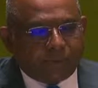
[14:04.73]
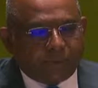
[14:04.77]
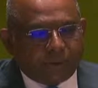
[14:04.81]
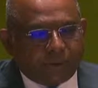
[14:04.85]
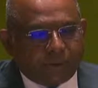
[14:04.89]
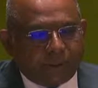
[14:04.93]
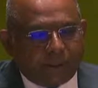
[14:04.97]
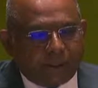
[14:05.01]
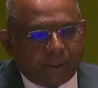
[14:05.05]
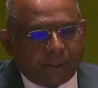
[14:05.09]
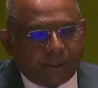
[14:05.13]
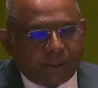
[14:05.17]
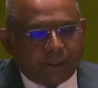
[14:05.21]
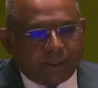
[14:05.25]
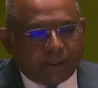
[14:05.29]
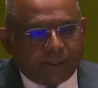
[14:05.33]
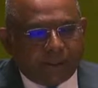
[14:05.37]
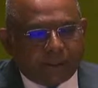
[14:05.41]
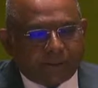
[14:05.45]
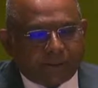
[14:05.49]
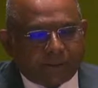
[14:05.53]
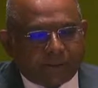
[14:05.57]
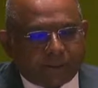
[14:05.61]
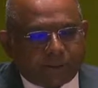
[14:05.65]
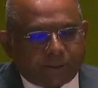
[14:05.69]
will hear an
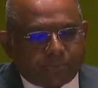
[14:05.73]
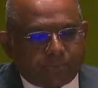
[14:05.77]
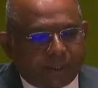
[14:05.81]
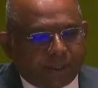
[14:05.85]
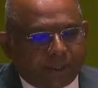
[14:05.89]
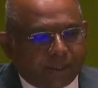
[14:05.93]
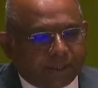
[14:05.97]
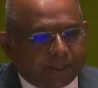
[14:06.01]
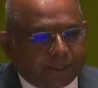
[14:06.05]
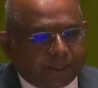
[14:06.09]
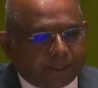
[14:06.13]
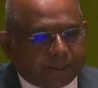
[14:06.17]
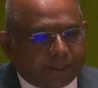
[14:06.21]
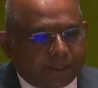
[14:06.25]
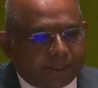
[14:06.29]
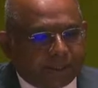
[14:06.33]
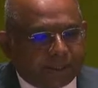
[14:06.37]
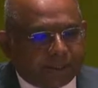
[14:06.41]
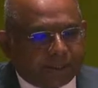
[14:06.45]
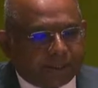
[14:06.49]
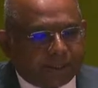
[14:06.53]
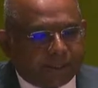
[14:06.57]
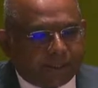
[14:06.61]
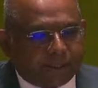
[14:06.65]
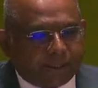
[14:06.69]
address by His
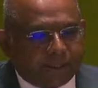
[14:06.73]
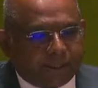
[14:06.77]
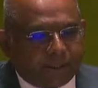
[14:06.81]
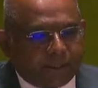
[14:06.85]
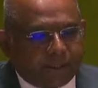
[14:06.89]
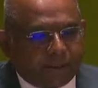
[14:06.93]
Excellency